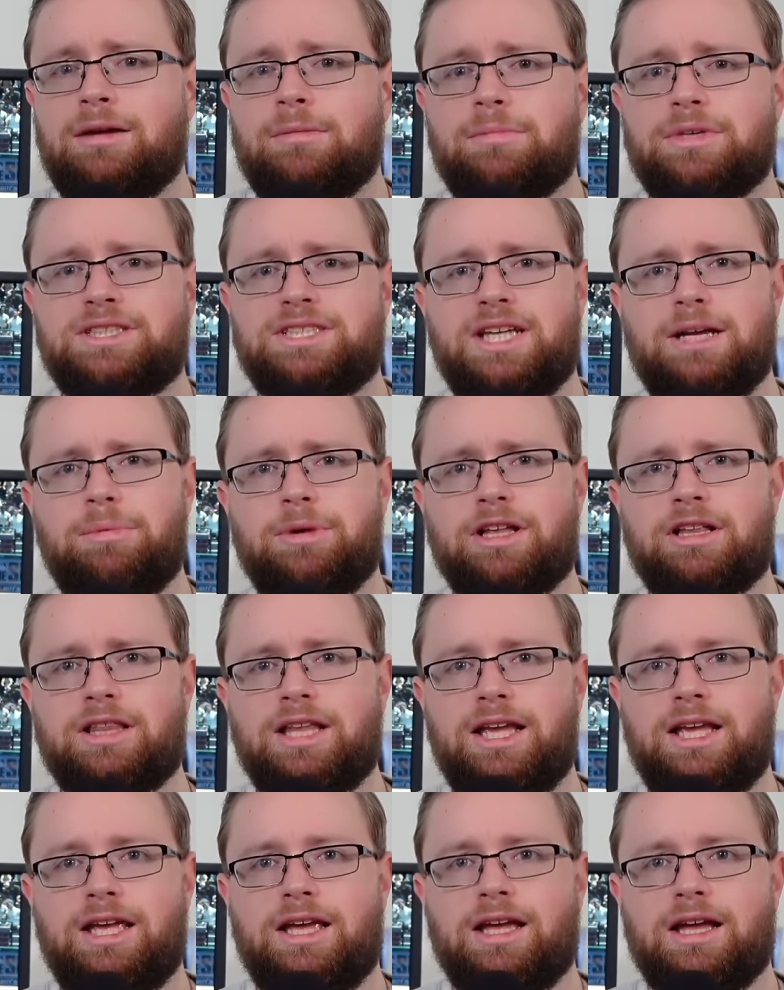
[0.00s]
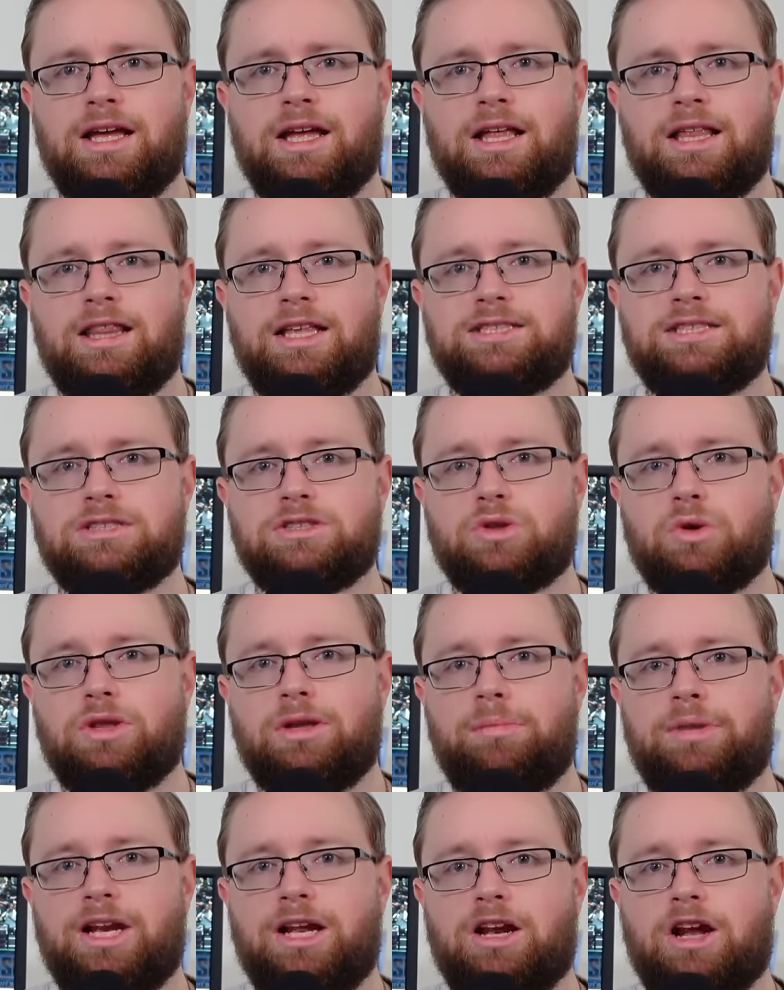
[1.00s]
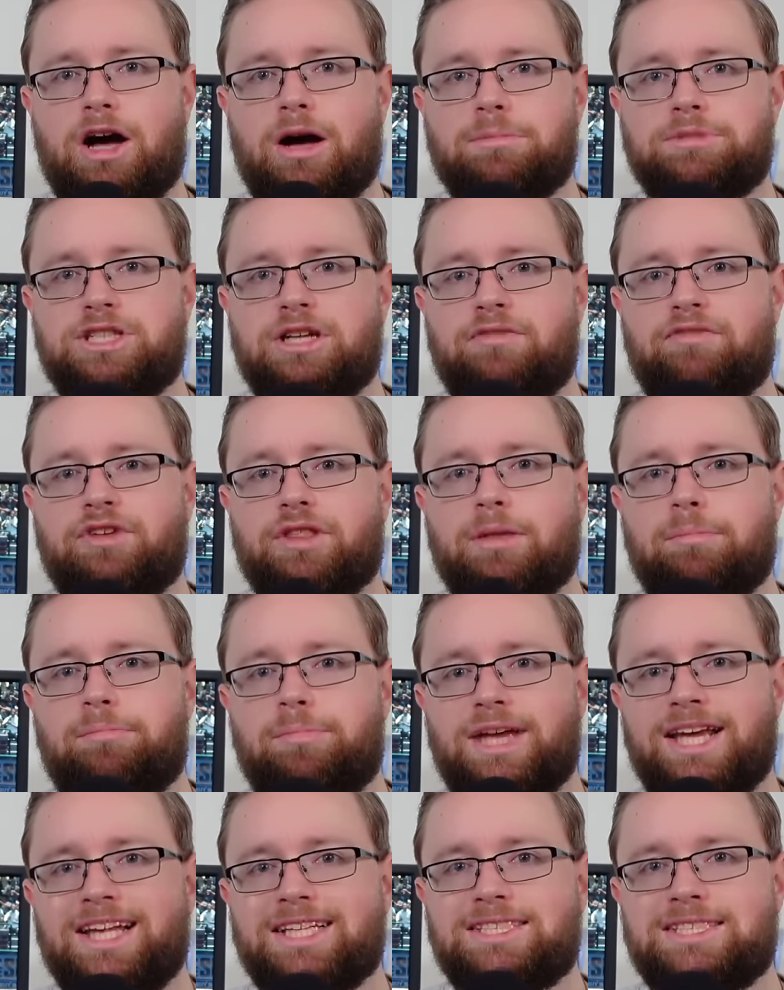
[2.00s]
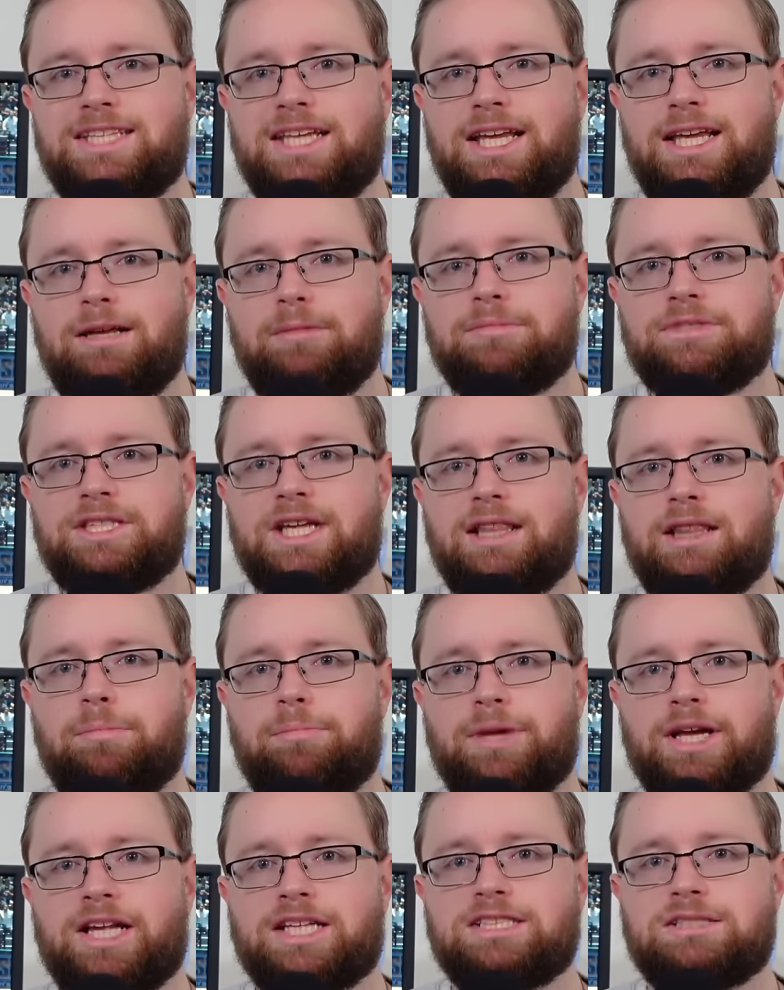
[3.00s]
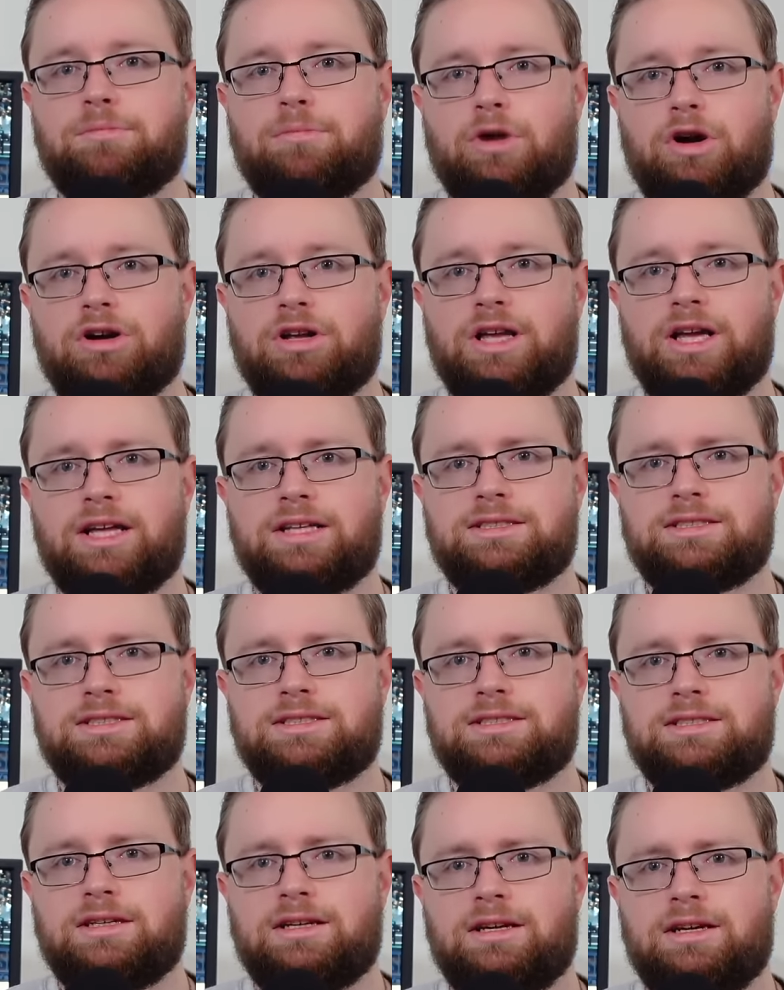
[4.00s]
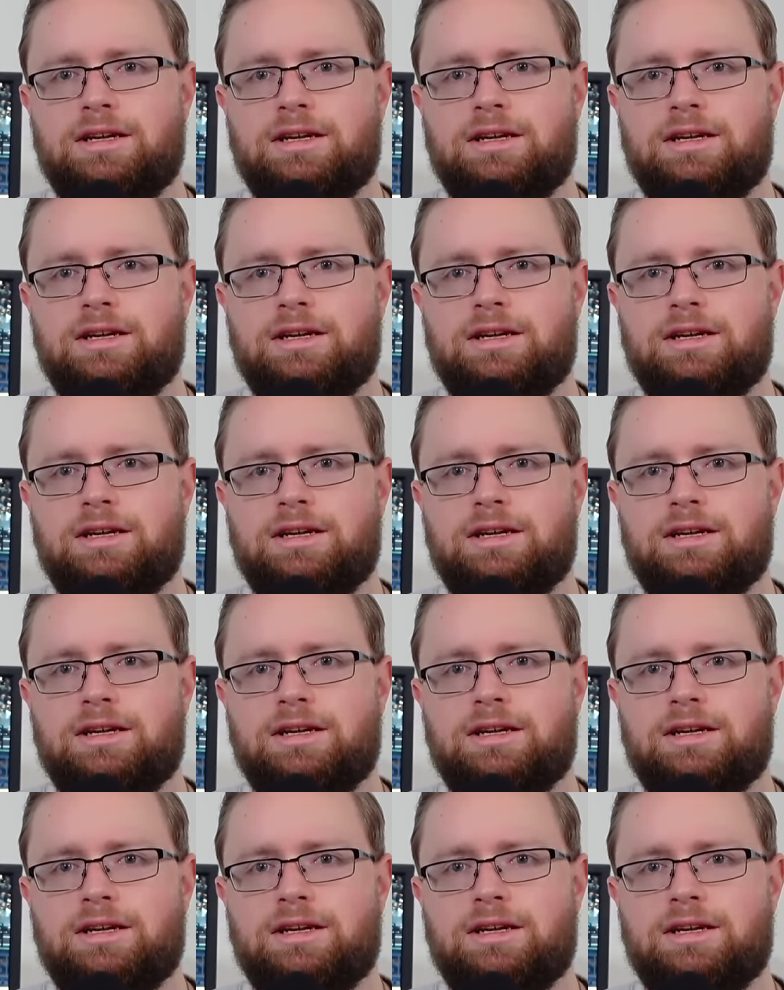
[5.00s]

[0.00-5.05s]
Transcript: But typically, this has only been an option for the biggest teams in the biggest markets.